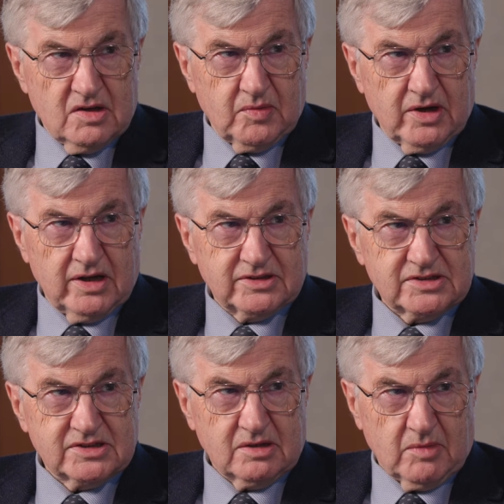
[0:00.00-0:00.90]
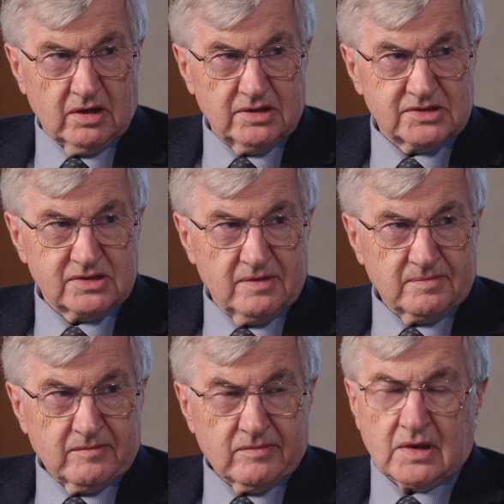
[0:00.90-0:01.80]
by anti-Semites,
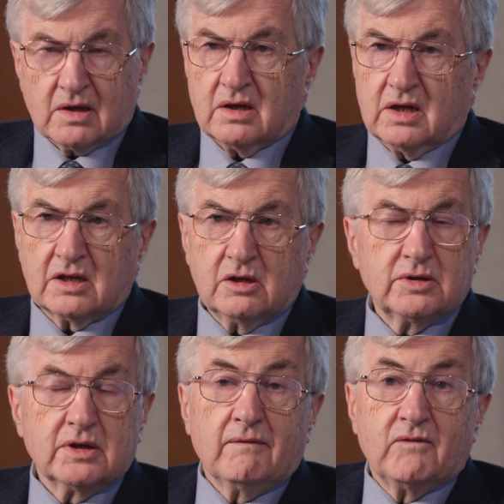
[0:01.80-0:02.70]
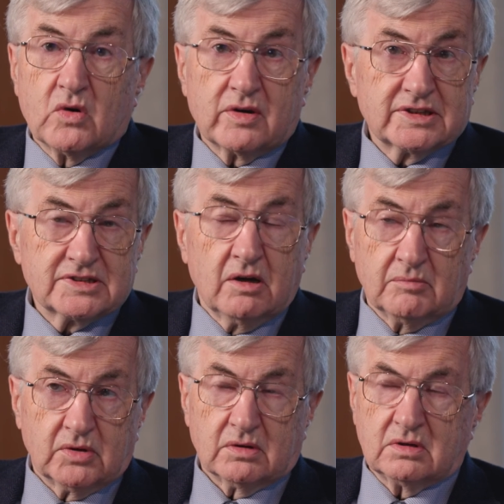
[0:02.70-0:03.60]
including, for
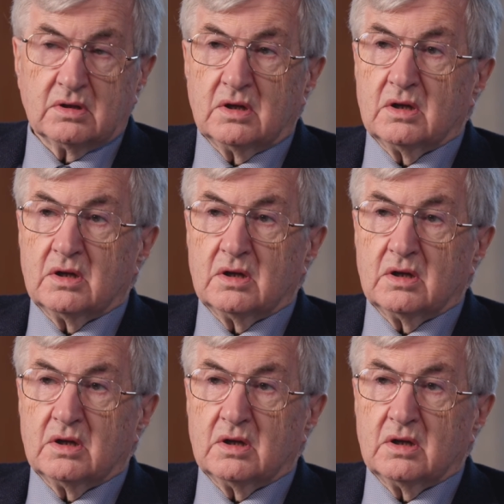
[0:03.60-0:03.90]
example,